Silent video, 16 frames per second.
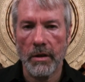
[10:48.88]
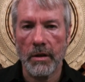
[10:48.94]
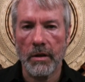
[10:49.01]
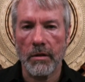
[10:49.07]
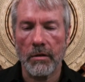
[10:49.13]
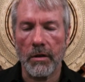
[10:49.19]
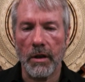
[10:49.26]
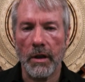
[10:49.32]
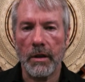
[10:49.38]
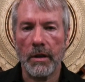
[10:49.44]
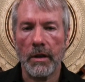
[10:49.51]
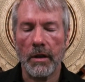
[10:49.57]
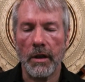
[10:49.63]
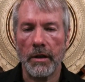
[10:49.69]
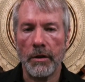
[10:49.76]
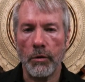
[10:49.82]
right,
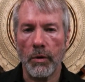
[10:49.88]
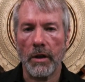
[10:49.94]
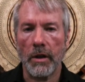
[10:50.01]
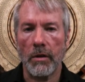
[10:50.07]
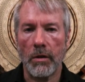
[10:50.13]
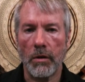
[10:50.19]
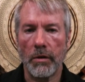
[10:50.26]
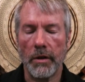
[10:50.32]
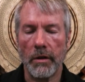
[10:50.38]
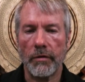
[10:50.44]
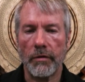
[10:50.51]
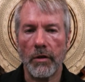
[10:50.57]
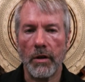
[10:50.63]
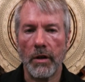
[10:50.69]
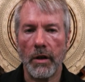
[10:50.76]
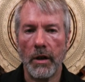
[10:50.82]
and you want to hold it
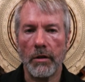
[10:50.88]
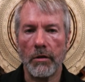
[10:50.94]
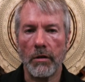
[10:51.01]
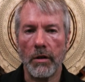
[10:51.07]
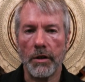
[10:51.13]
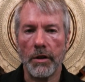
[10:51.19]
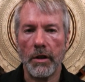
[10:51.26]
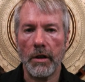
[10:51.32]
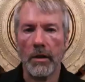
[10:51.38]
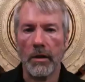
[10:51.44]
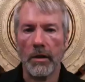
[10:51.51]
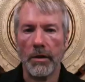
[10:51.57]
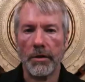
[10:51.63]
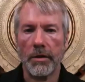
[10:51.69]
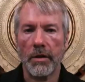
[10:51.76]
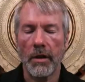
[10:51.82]
for 100
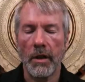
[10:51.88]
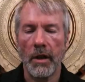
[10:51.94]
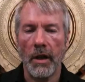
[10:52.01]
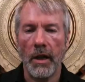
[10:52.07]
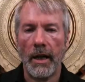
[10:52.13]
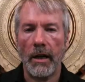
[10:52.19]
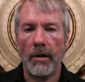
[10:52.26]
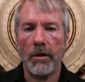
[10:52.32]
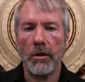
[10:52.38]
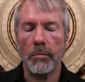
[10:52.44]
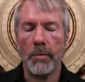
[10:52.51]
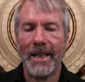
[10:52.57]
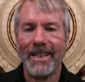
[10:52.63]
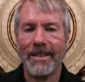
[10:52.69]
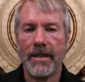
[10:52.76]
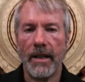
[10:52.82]
years, how do you
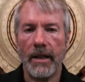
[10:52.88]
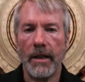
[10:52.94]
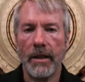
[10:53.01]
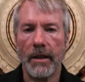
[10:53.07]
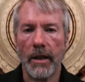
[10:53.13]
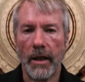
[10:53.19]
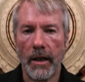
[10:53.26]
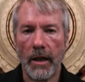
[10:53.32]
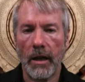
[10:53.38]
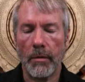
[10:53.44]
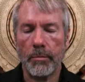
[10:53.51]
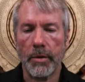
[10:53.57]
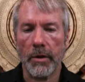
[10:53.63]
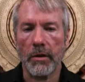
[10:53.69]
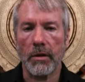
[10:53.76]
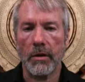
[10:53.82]
maintain the
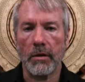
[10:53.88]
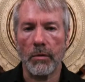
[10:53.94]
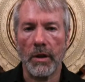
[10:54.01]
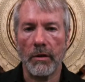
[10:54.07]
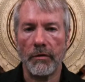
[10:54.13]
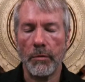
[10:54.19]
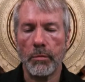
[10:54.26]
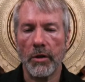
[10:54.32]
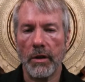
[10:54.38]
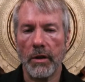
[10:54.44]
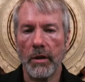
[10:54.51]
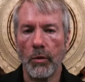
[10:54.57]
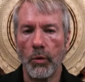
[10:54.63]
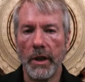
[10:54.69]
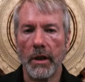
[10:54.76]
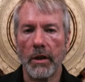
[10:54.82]
capital? Well, if you put it in
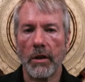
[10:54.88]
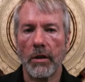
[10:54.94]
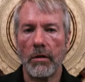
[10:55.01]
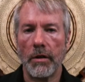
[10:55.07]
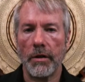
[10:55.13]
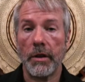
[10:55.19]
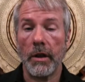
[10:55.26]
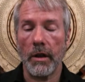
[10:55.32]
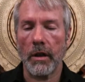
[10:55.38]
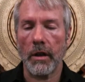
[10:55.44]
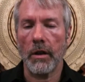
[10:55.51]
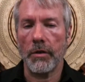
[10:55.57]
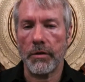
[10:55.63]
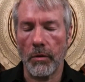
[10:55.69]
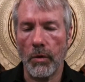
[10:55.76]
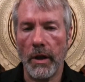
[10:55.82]
a weak currency, it
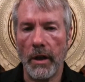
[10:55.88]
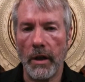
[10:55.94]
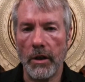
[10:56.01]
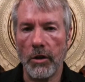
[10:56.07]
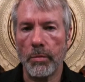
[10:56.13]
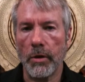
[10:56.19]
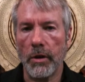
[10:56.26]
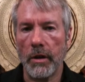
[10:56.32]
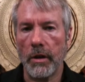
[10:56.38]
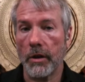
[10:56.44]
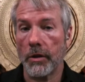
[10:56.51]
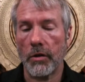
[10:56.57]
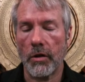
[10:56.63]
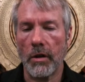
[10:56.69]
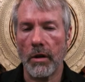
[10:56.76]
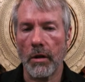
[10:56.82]
goes away. You put it in a
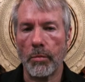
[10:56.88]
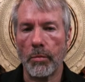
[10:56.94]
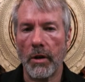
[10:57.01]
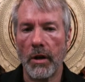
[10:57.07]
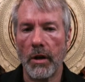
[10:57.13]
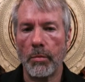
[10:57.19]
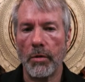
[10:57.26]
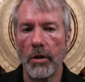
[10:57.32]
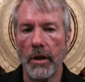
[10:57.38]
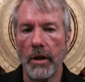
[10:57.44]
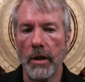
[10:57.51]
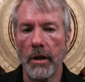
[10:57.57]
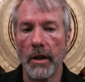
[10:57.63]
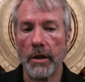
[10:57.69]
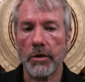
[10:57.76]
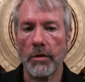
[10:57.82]
strong property,
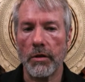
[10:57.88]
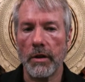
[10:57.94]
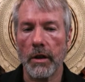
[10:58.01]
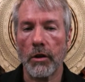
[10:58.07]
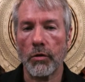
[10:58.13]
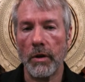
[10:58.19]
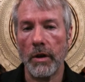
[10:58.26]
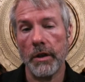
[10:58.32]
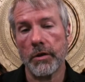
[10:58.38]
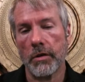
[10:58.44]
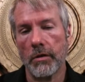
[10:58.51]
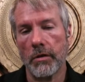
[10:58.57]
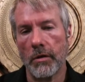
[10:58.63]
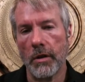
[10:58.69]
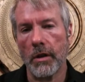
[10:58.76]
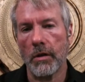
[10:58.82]
it actually accretes
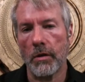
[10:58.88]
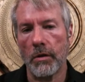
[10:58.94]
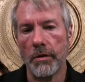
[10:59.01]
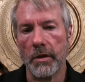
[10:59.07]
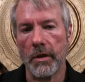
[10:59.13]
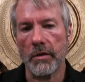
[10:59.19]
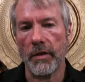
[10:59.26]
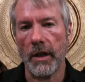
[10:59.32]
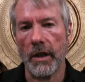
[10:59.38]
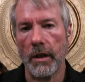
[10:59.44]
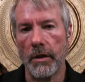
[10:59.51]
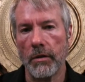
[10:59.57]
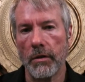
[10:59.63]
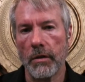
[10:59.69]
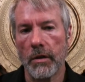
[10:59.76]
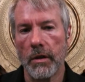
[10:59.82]
or holds its
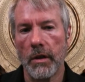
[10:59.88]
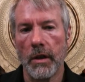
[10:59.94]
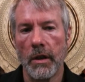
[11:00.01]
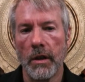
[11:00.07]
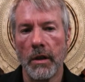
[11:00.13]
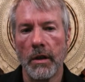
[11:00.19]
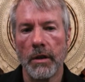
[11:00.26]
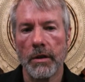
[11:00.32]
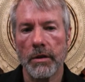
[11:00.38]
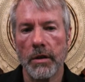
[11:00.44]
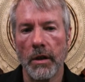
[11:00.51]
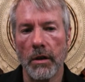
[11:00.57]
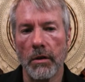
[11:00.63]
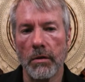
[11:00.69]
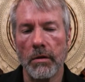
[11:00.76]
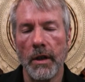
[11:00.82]
value.
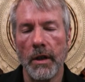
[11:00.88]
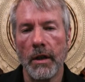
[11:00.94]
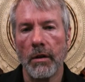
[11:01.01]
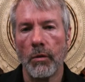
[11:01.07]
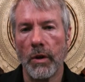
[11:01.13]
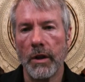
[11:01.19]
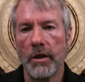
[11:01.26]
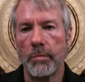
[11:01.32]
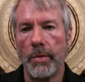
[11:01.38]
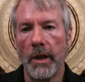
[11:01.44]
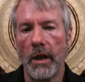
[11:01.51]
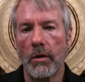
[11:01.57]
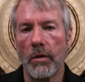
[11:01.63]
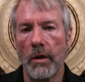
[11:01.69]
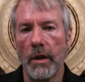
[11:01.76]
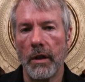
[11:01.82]
So what is
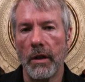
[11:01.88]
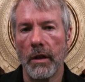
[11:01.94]
Bitcoin?